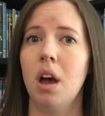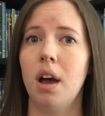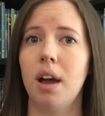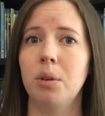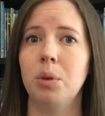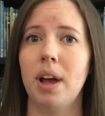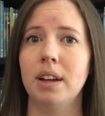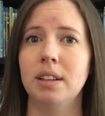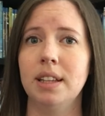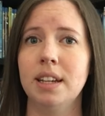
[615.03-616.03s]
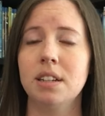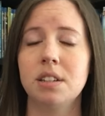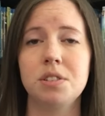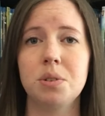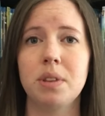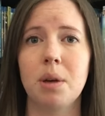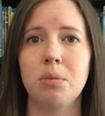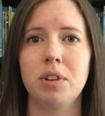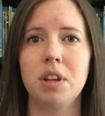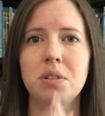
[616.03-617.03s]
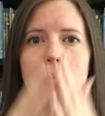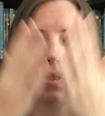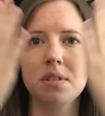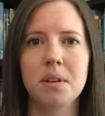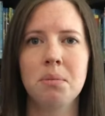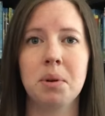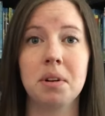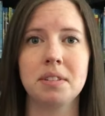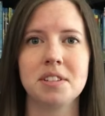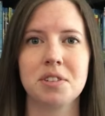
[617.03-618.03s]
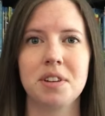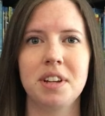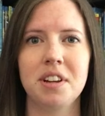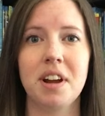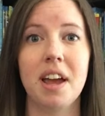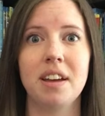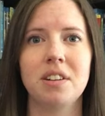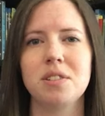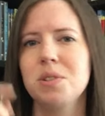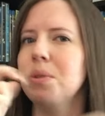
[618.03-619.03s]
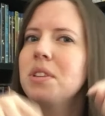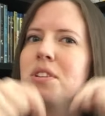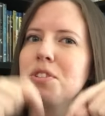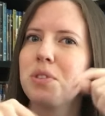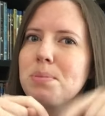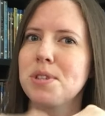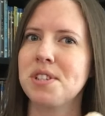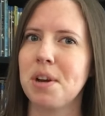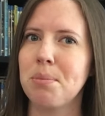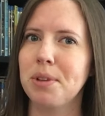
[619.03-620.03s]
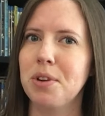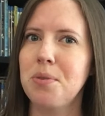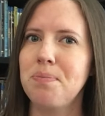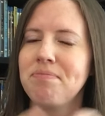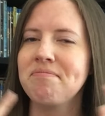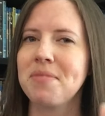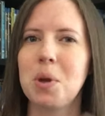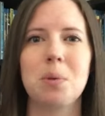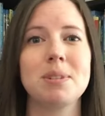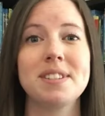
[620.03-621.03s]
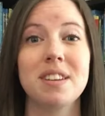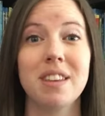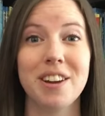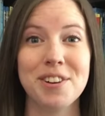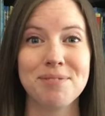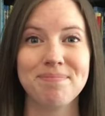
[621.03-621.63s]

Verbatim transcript: I will add a link to that video somewhere on the screen here and also in the description down below. Hope to see you there.